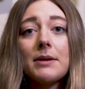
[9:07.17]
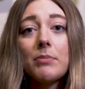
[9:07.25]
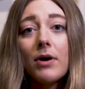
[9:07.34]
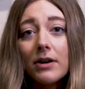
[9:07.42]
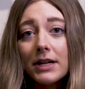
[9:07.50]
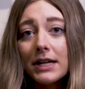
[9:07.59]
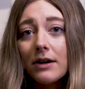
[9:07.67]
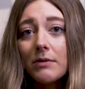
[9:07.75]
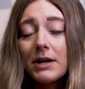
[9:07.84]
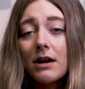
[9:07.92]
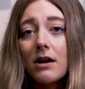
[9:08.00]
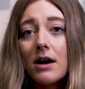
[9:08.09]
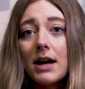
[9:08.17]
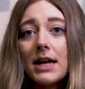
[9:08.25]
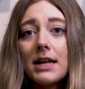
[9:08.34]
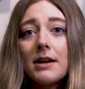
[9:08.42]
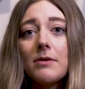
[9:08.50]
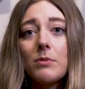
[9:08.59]
a party going
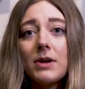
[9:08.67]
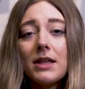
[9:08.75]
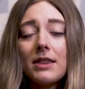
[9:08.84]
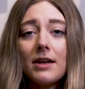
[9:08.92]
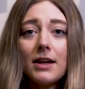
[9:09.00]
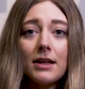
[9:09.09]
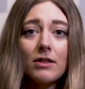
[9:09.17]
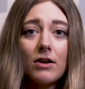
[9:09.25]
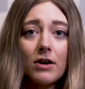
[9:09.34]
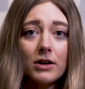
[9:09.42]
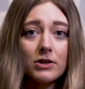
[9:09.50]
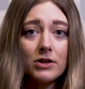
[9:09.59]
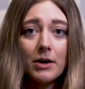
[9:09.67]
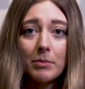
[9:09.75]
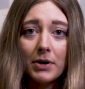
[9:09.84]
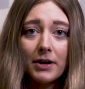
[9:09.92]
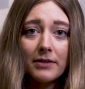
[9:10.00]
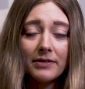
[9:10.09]
on with a large
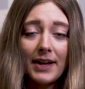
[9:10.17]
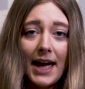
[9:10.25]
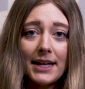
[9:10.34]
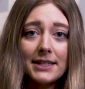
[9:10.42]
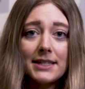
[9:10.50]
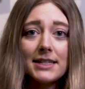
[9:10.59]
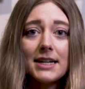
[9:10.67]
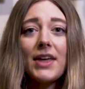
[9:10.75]
number of guests.